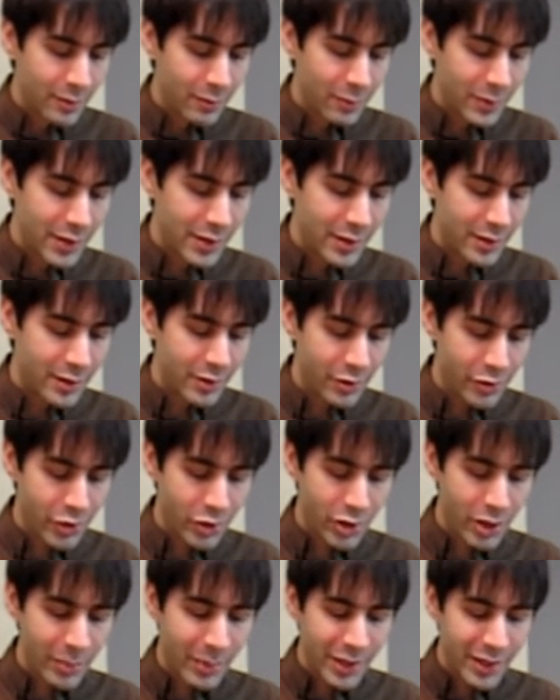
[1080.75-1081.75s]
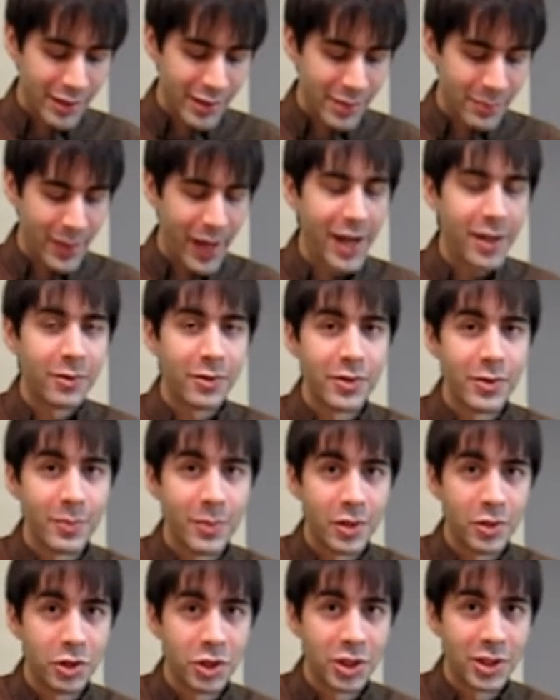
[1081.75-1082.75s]
when they're stropping this backwards
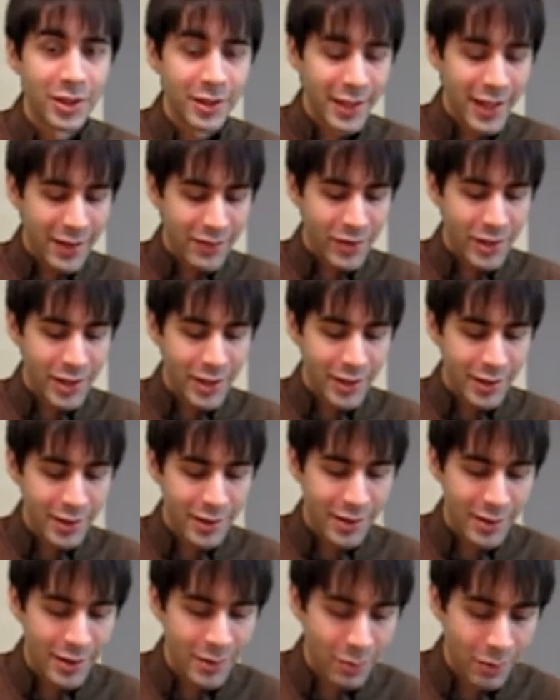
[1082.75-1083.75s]
motion, they have a tendency to